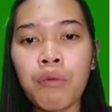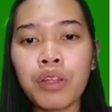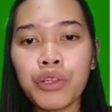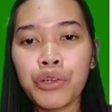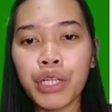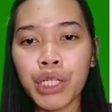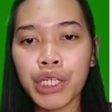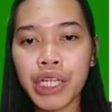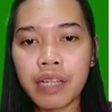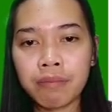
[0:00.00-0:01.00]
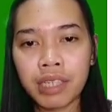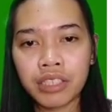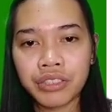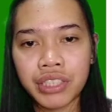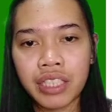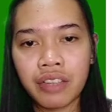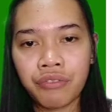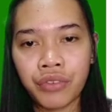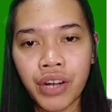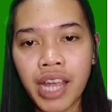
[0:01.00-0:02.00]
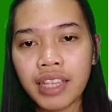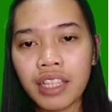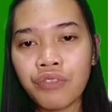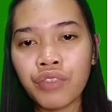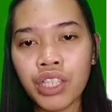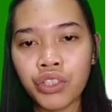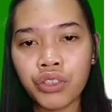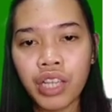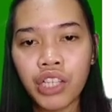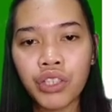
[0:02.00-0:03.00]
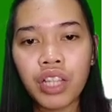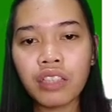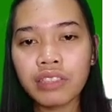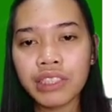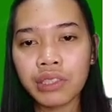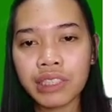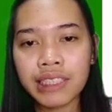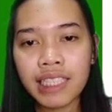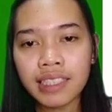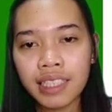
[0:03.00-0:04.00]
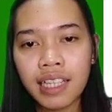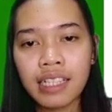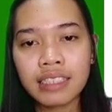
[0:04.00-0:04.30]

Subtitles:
what you're learning by using a variety of educational resources